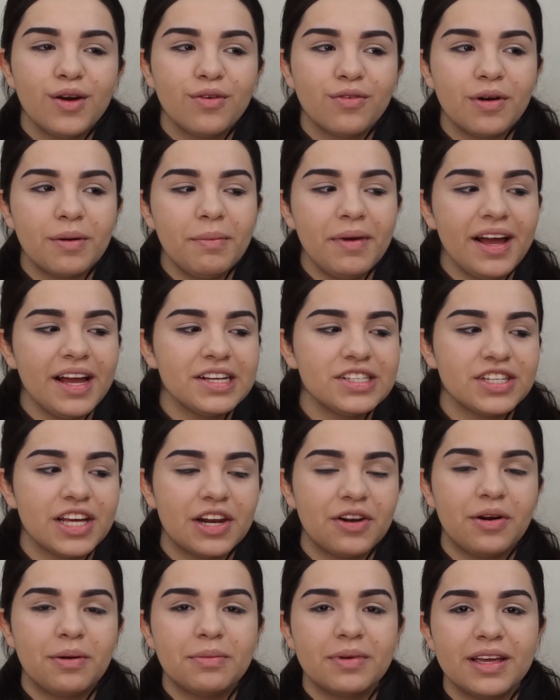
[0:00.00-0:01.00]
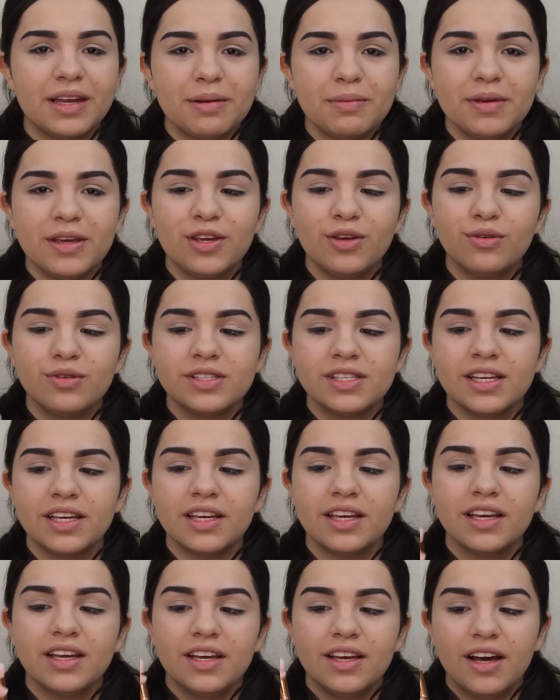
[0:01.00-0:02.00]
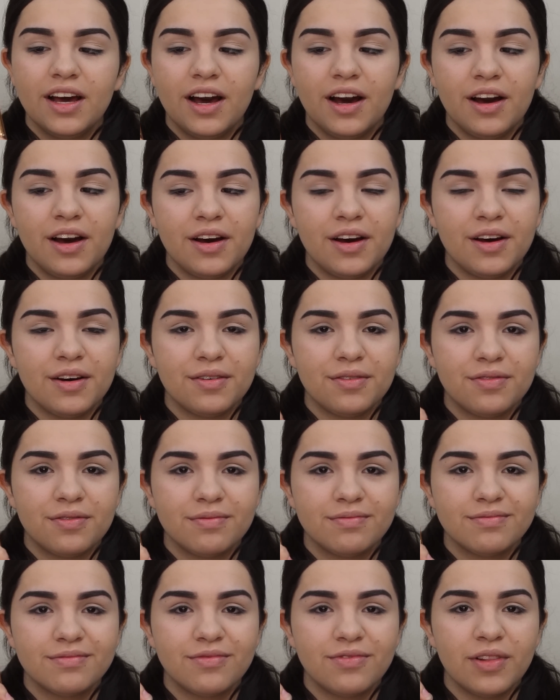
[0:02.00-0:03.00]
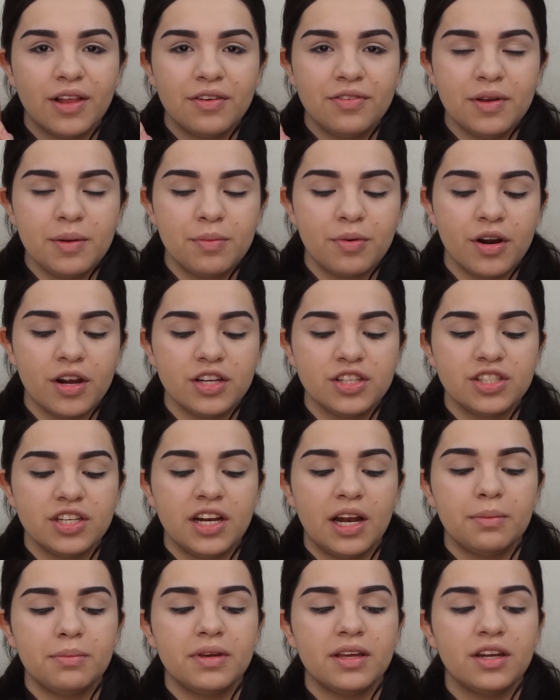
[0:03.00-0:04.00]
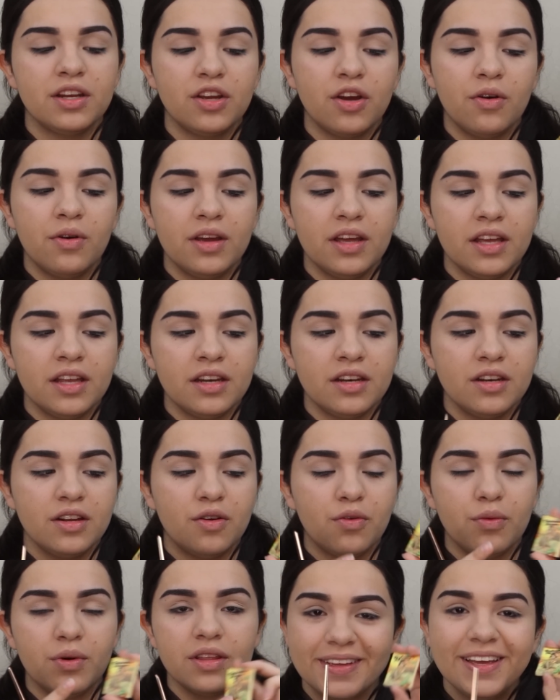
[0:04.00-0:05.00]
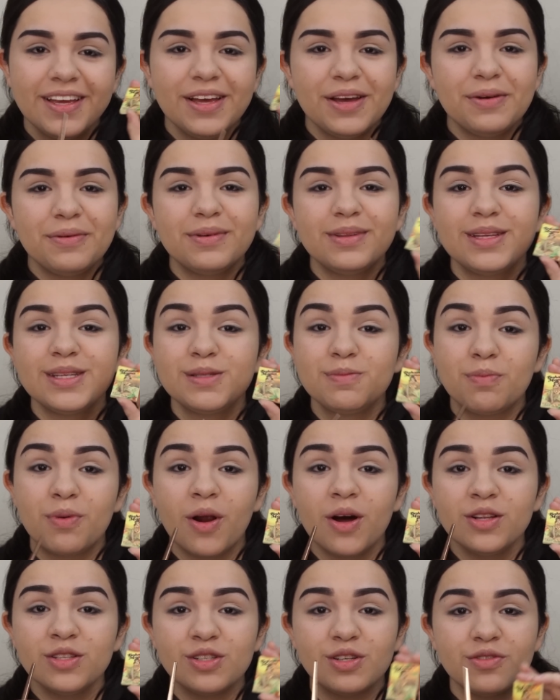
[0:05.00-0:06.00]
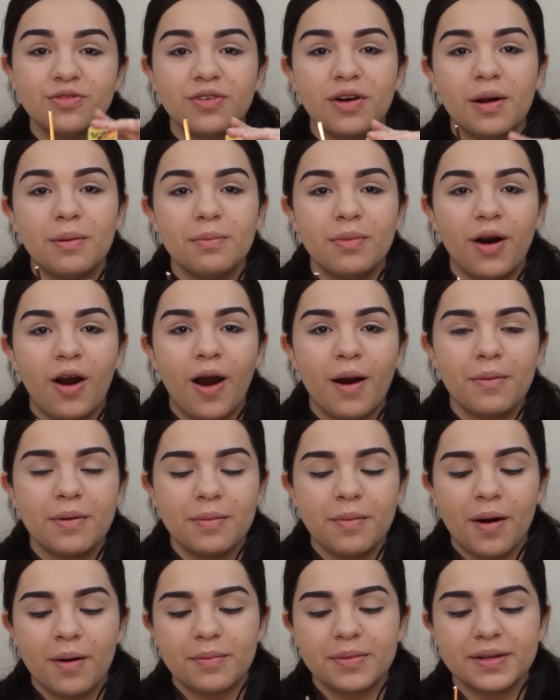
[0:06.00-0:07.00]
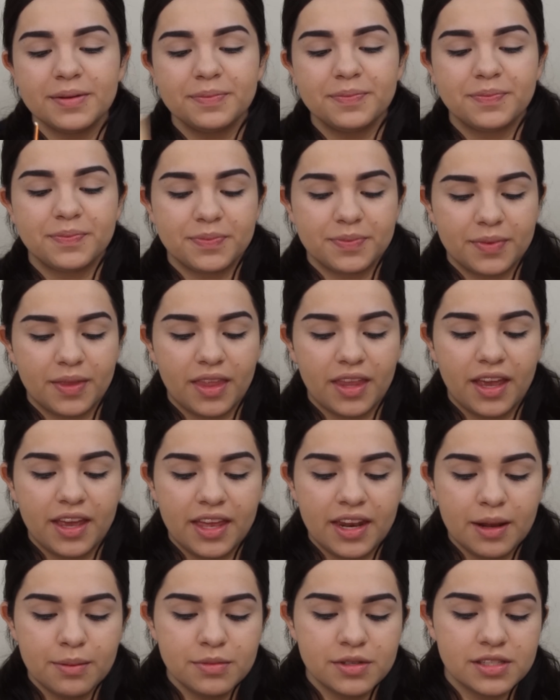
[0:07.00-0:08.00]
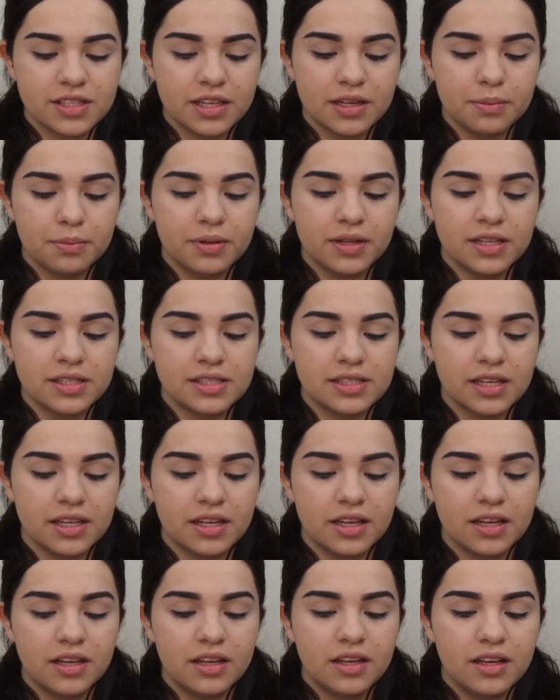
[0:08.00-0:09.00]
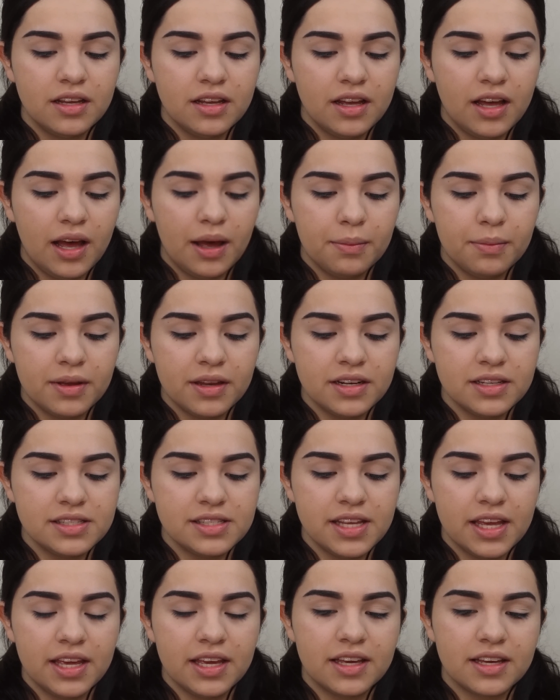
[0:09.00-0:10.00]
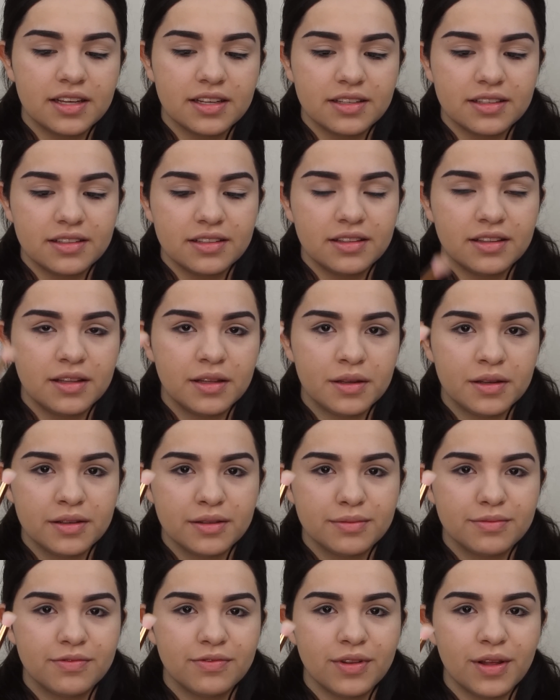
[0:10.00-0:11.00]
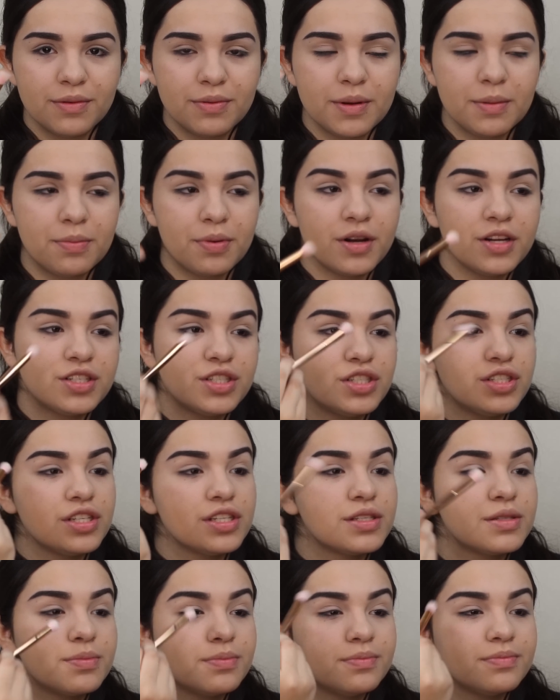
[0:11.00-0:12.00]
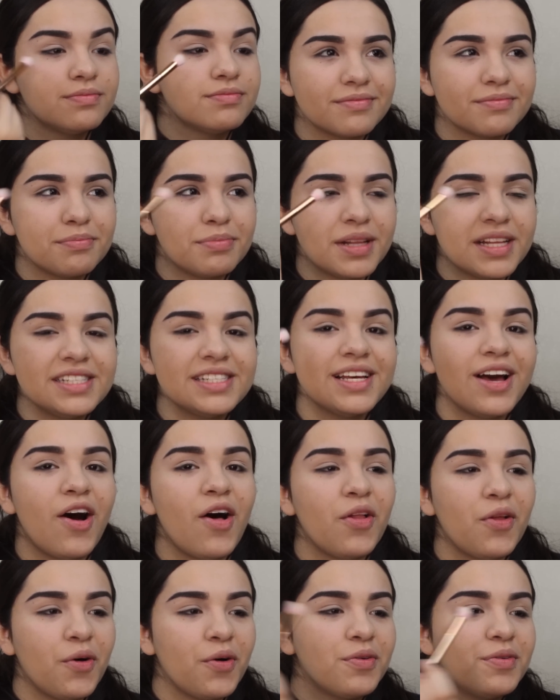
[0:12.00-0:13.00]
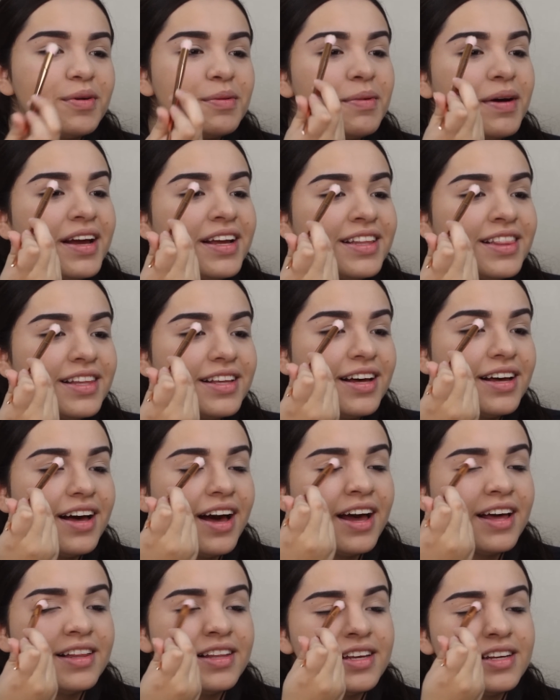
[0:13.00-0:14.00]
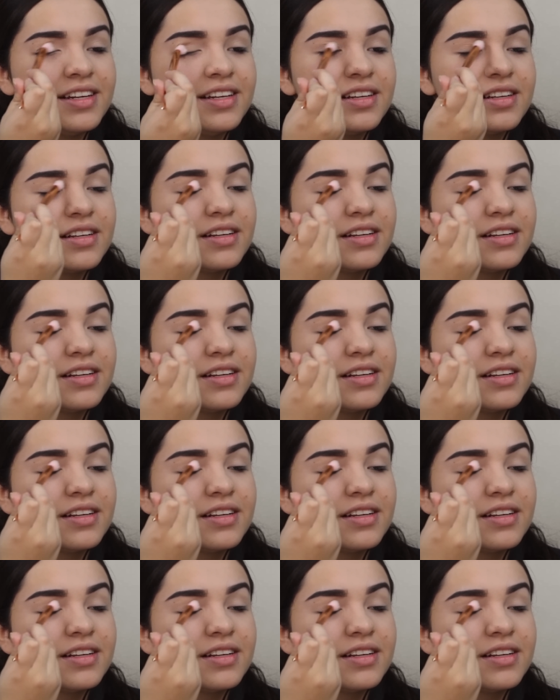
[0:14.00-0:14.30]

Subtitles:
For my eyeshadow, I'm going to be using a fluffy brush, and I'm going to go in with this bronzer from Bahama. And I'm just going to place it, I'm going to take the fluffy brush and just blend it all over my eyelid.